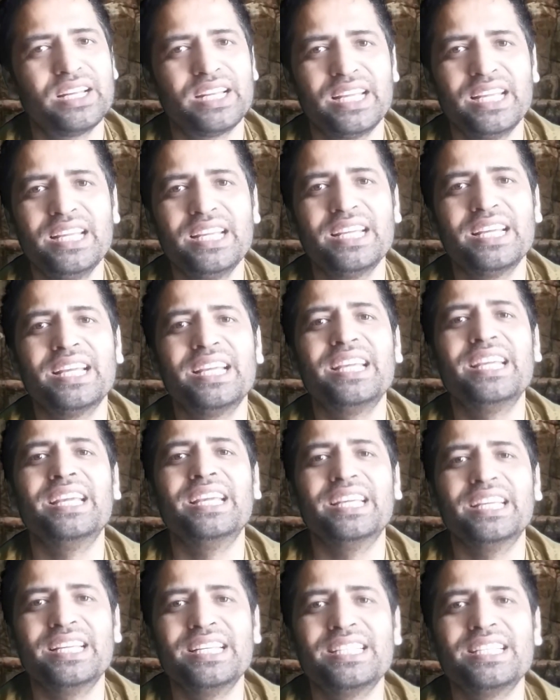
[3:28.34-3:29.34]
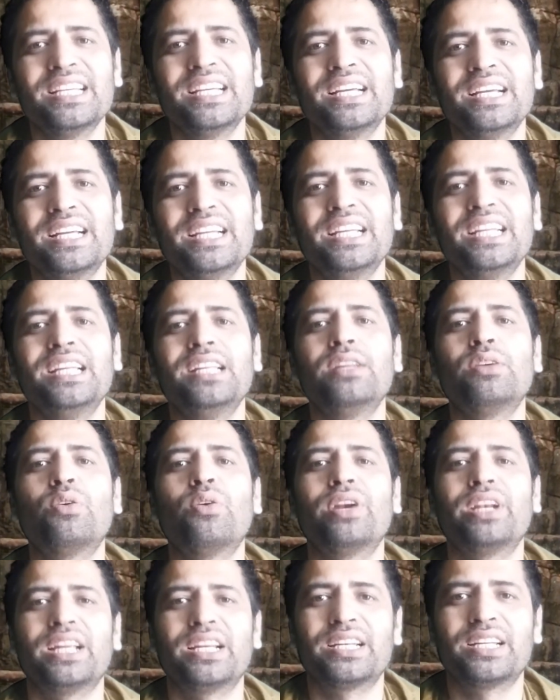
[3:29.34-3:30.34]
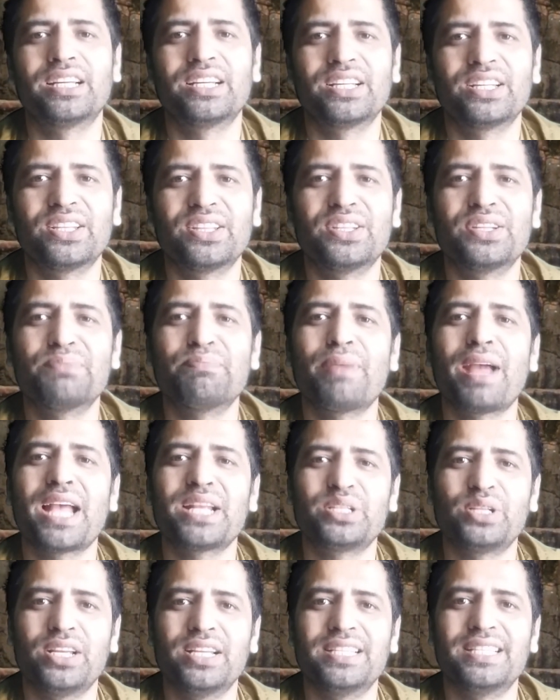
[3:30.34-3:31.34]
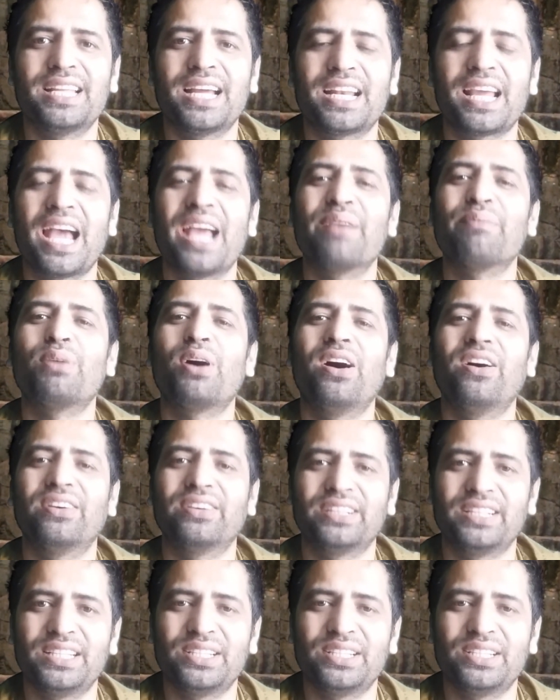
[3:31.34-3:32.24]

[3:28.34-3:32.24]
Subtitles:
hungry is encoded the message that I am